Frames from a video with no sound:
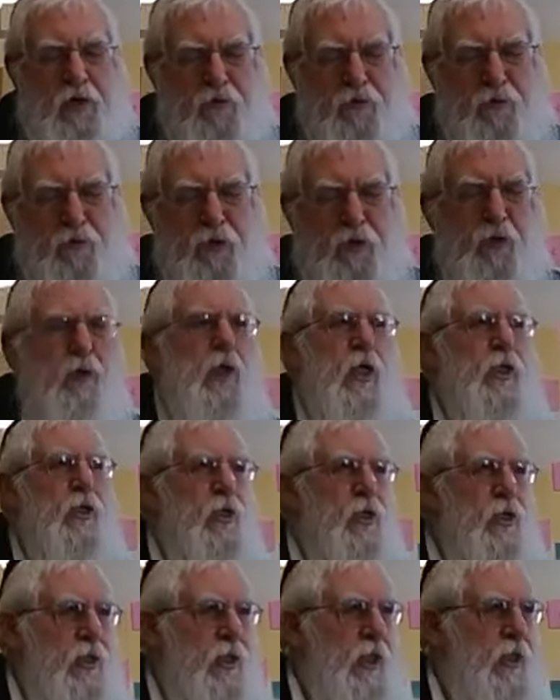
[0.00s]
if we will
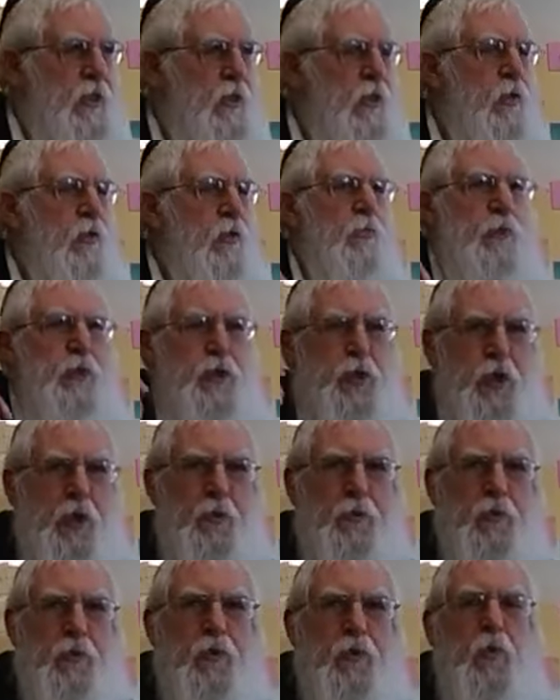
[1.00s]
understand a little bit
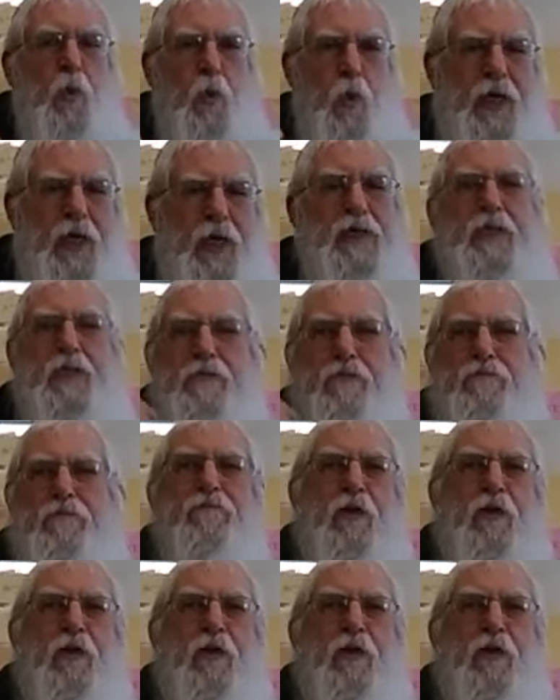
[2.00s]
deeper what is the